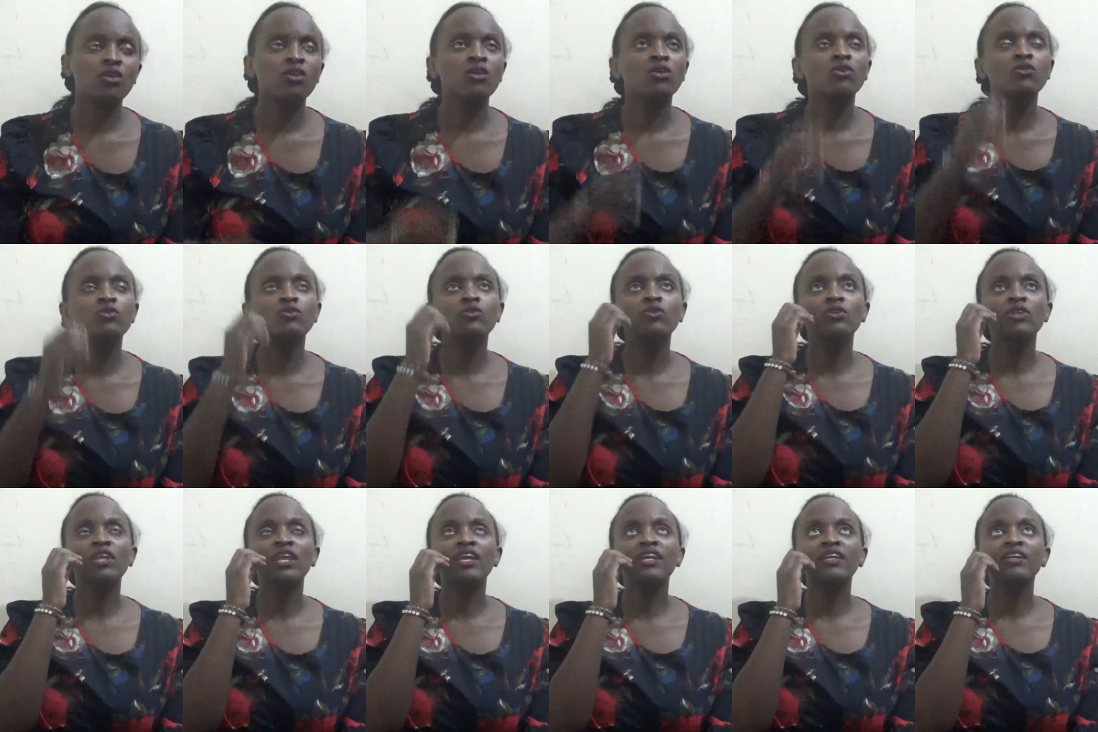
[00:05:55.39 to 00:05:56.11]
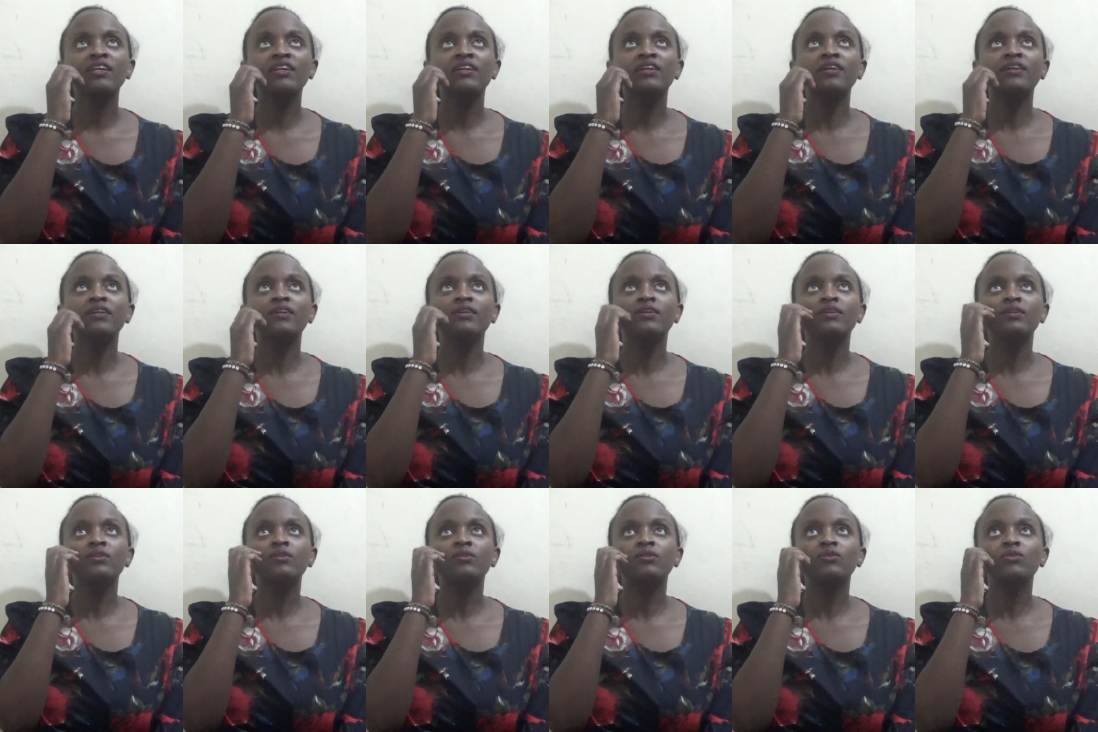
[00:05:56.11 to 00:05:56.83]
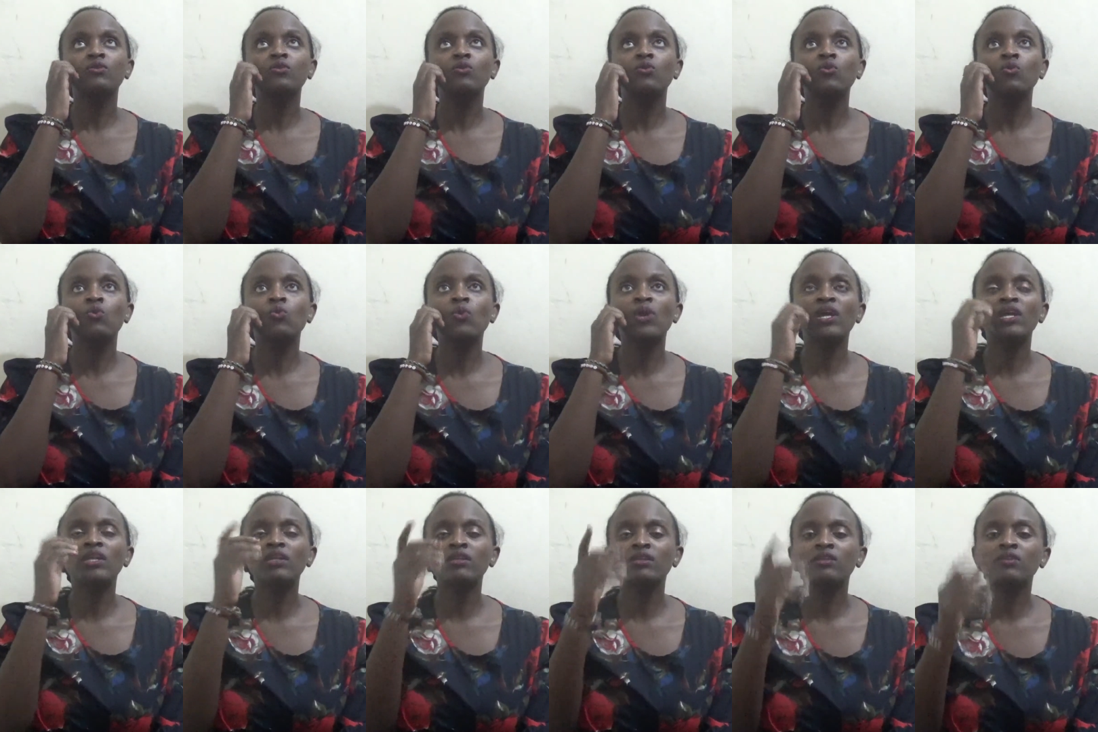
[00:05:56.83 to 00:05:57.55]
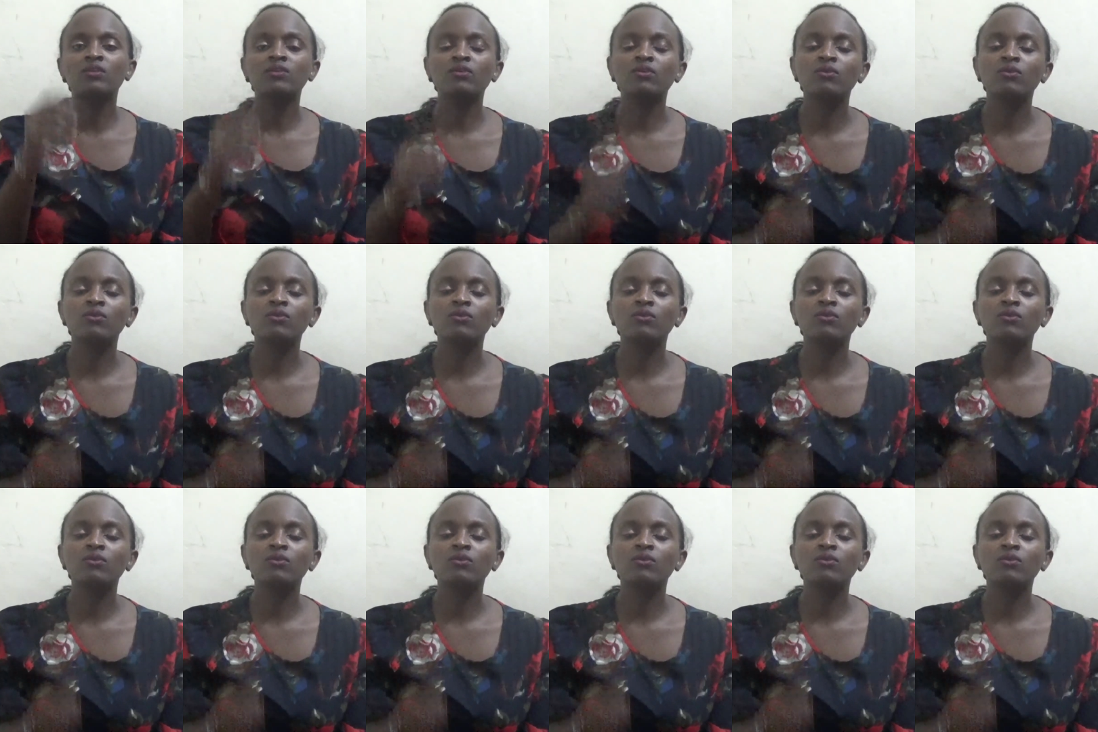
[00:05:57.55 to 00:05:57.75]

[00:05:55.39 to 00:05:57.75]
You know, like when